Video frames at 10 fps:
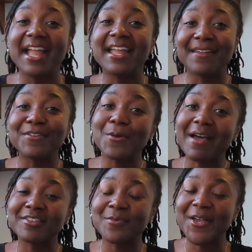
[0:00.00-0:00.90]
If you
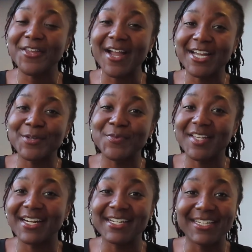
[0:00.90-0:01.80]
have some other items
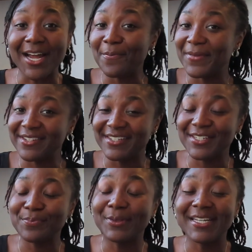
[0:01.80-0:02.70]
that I did not
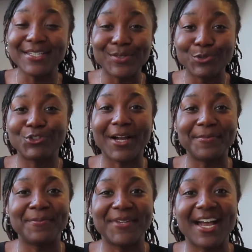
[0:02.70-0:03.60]
mention, please do
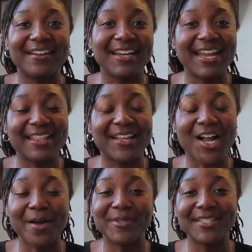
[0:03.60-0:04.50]
drop them down in the
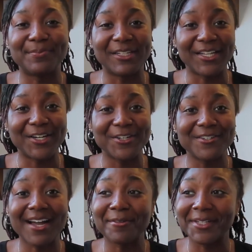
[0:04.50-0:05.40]
comments
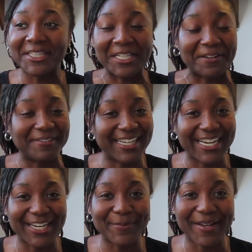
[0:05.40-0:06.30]
below. I would love to
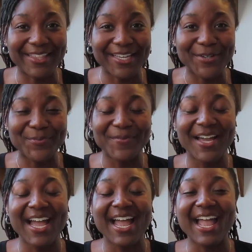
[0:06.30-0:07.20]
hear about them.
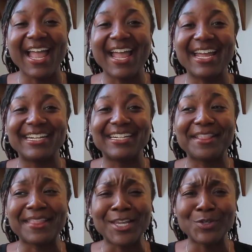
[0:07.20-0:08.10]
And
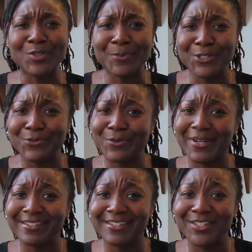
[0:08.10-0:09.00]
thank you so much for
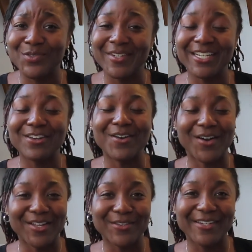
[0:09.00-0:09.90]
watching this video
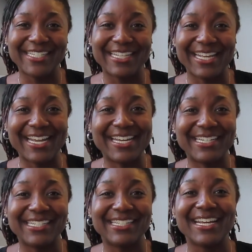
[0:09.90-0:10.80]
all the way to the
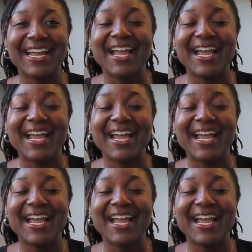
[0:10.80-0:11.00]
end.